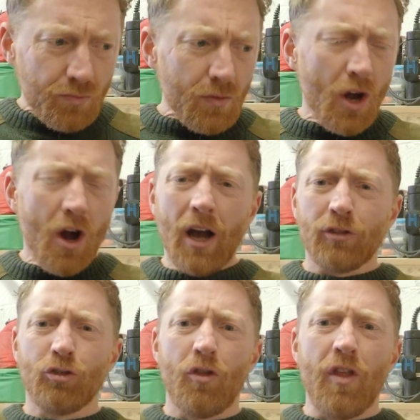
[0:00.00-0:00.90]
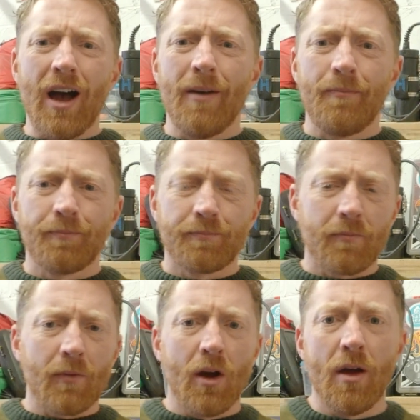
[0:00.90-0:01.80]
Ah, it's good that.
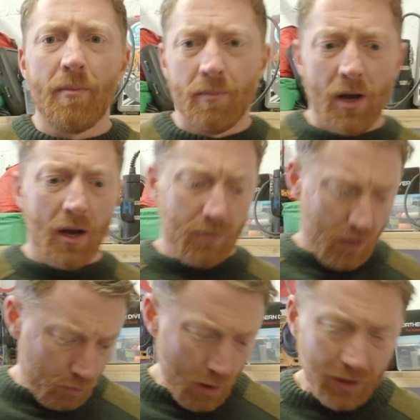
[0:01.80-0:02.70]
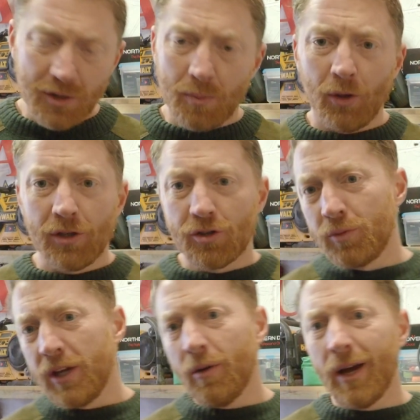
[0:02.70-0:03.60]
And whilst you're putting some
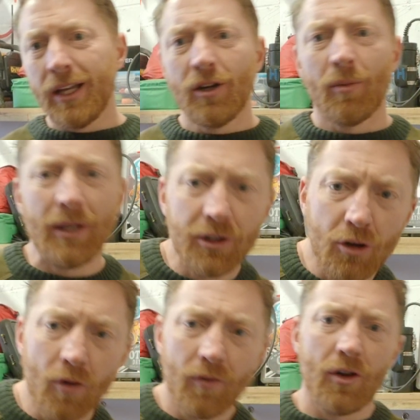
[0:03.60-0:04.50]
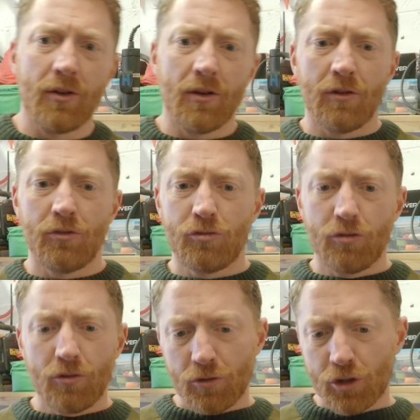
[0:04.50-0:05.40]
kit away, you're not bending over and
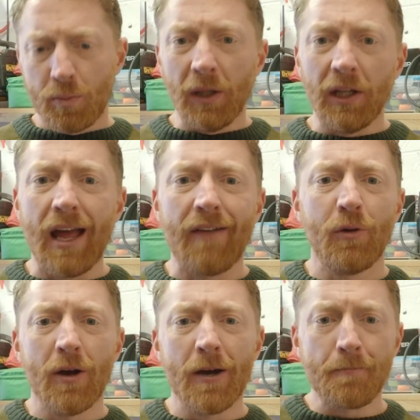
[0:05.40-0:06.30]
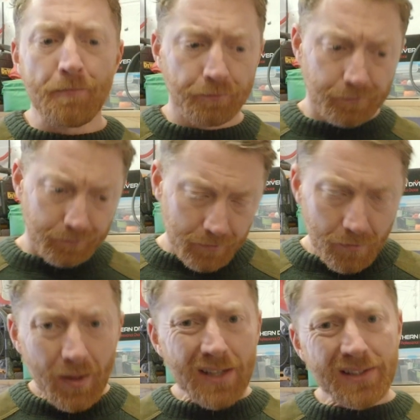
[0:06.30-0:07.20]
spilling it everywhere.
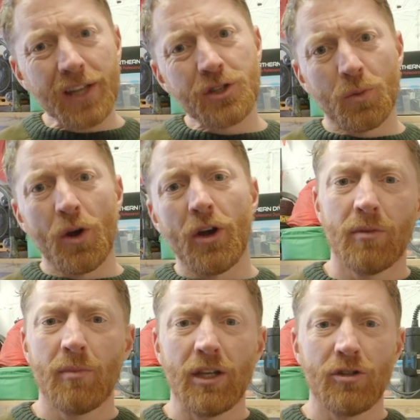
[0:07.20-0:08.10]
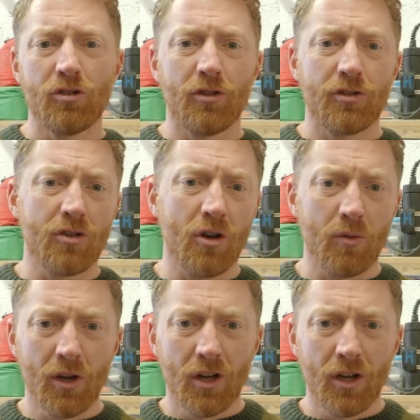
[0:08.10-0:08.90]
It's getting to work, making sure there's no